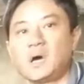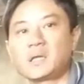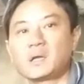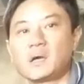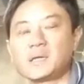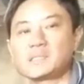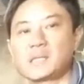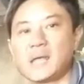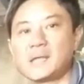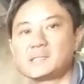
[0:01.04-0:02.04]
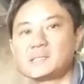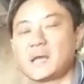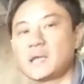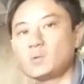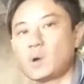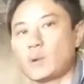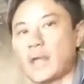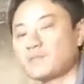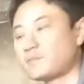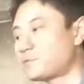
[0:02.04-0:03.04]
Hi guys, and today what
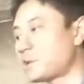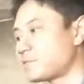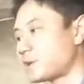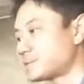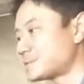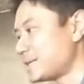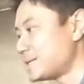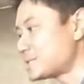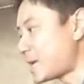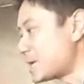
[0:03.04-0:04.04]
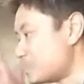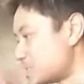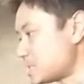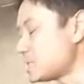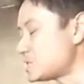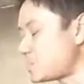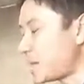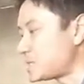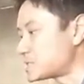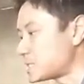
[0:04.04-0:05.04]
we have in front of us is a
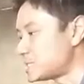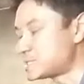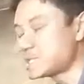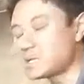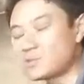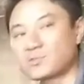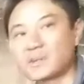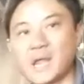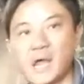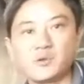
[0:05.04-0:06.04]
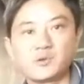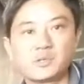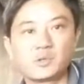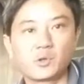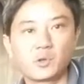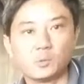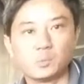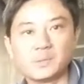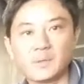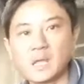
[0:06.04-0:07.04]
Mercedes-Benz C300 coupe.
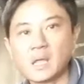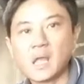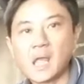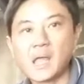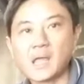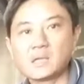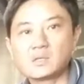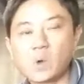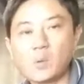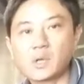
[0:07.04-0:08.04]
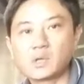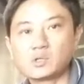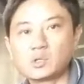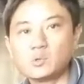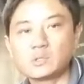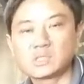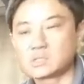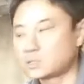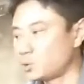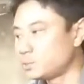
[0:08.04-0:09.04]
And what we're going to do with
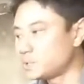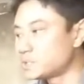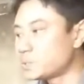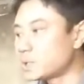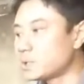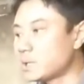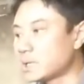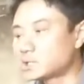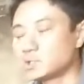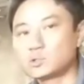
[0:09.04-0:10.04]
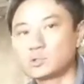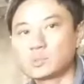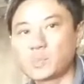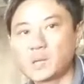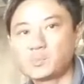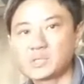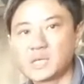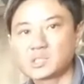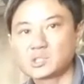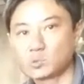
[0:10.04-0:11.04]
this coupe is we're going to actually do the paint
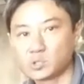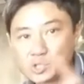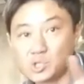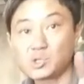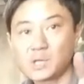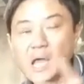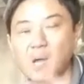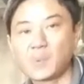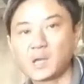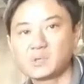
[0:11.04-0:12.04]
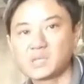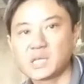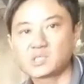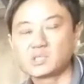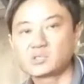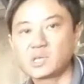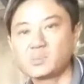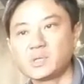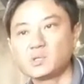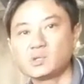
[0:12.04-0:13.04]
protection with a new car paint protection
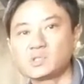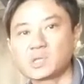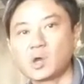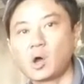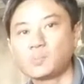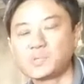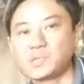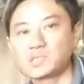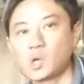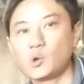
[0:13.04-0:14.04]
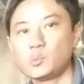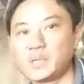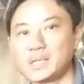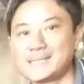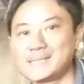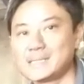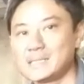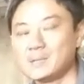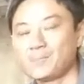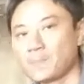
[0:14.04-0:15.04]
treatment using Optics
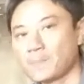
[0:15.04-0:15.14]
OPD.